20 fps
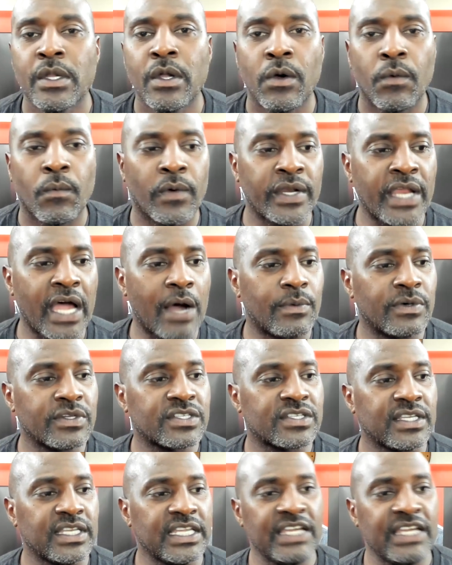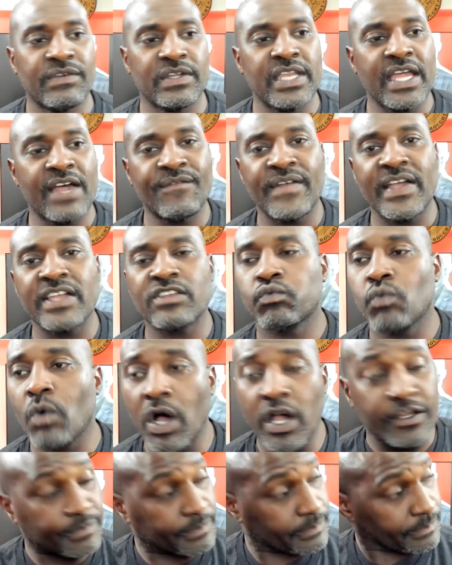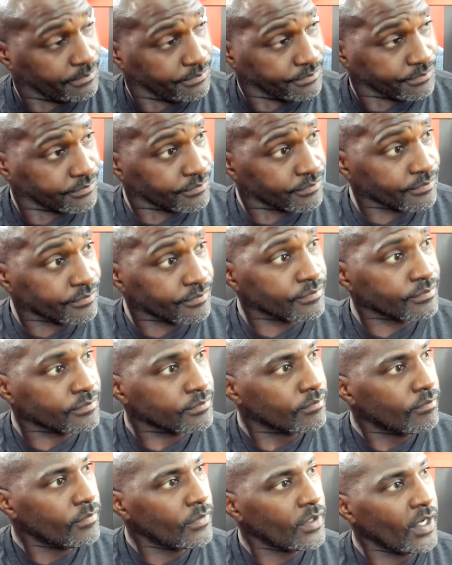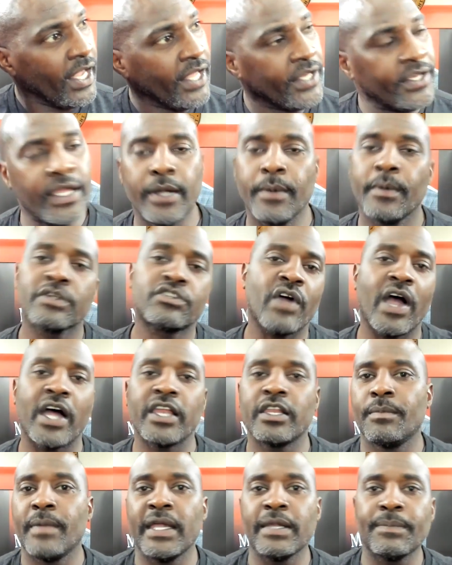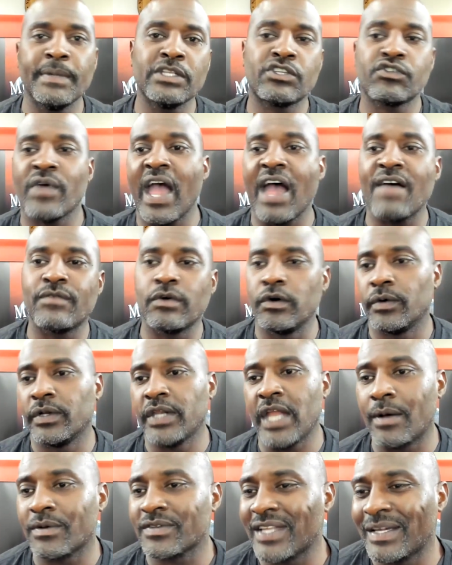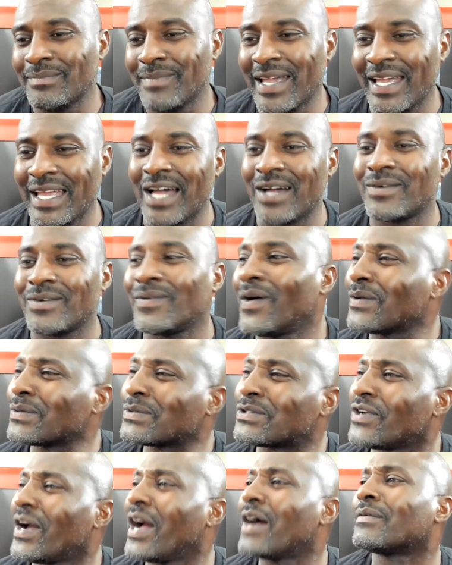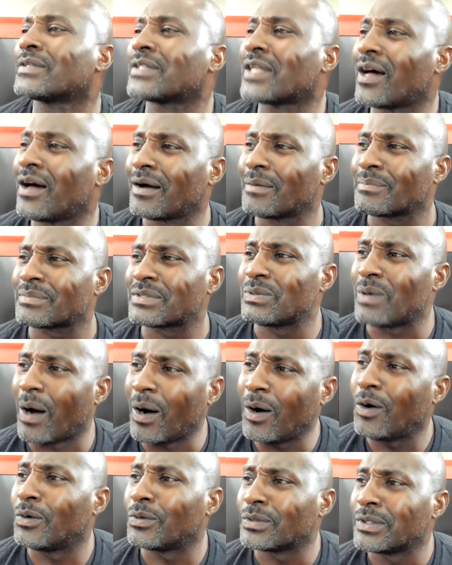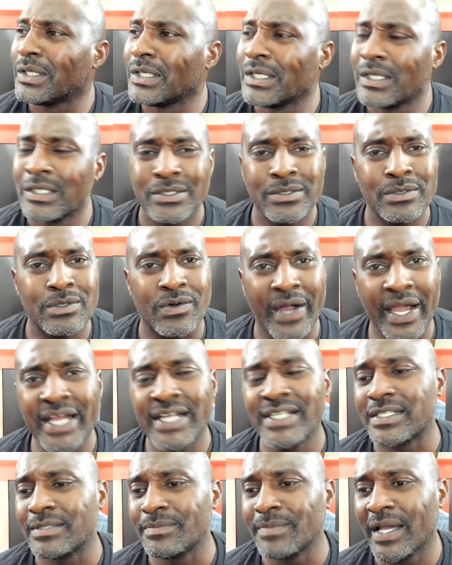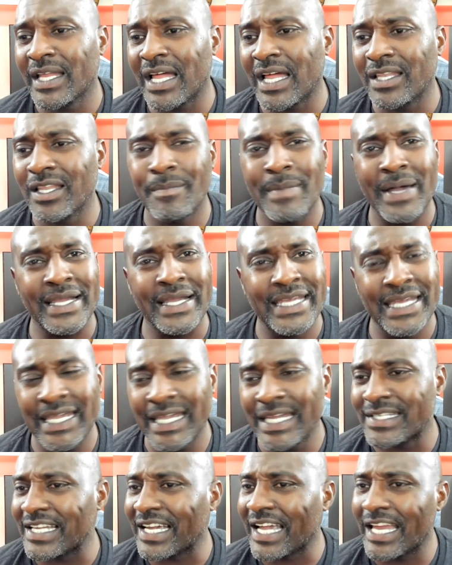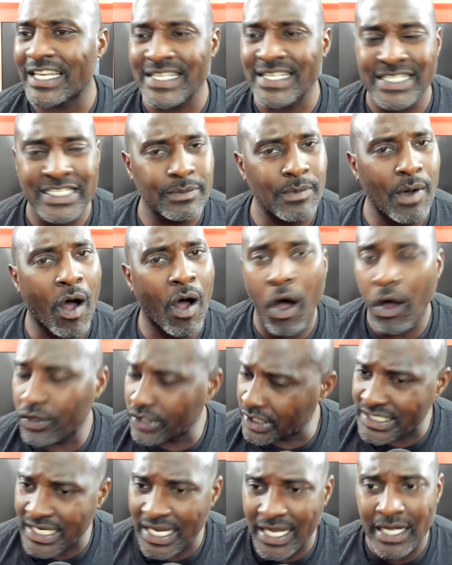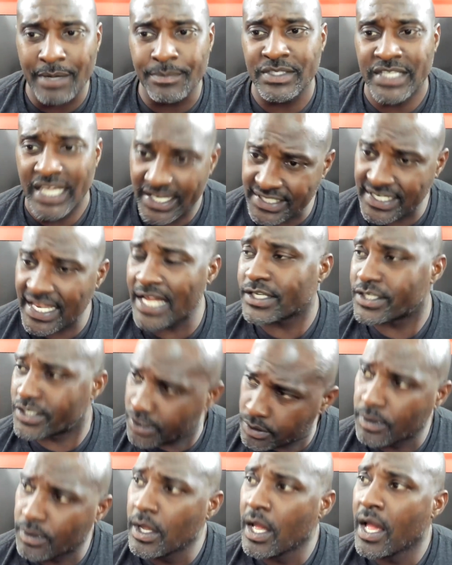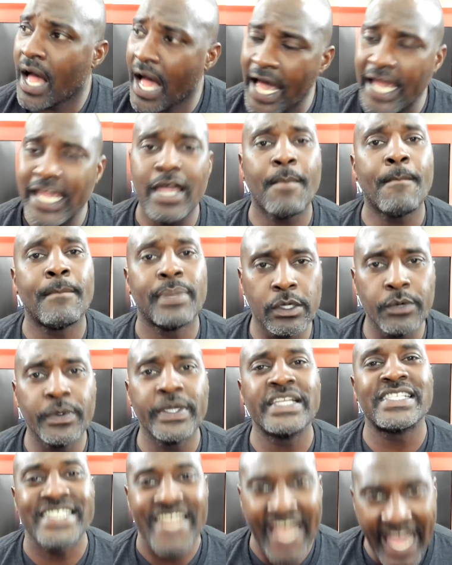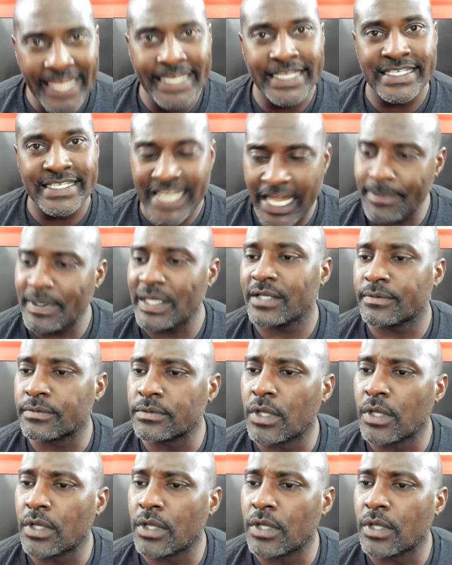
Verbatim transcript: when I was leaving FS1 and they were trying to make me travel. And I was like, man, I don't want to travel, dog. I'm too old, too crazy, man. I love my kids. I got to see them all the time. Yes, I do. I am Bluey's daddy, damn it.